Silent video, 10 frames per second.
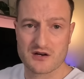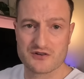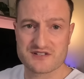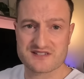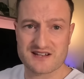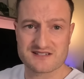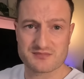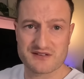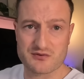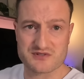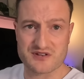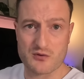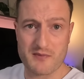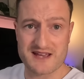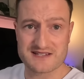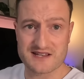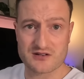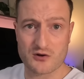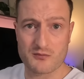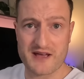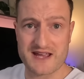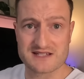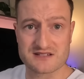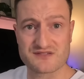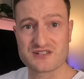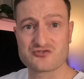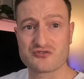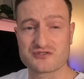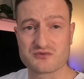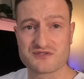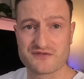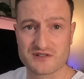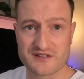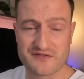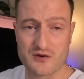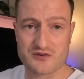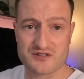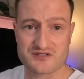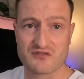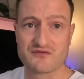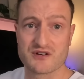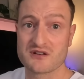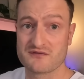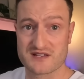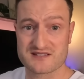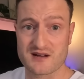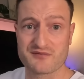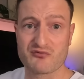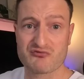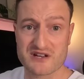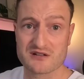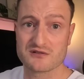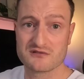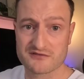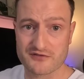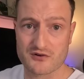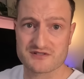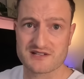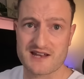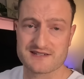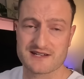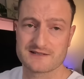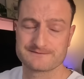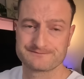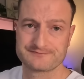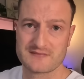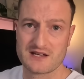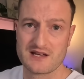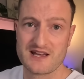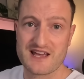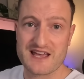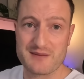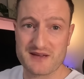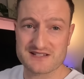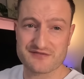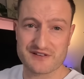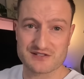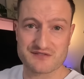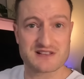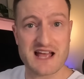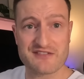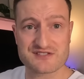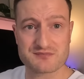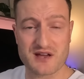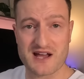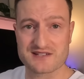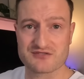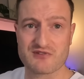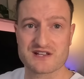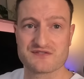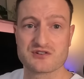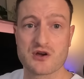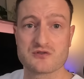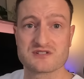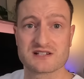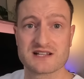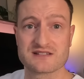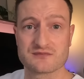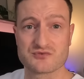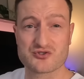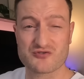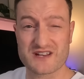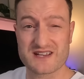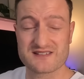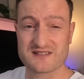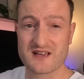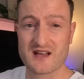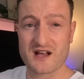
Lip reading: Understandably, there was no mayday call made as the instructor was fully focused on this time for real, forced landing. He picked a field to the left but had to raise the nose to clear some trees.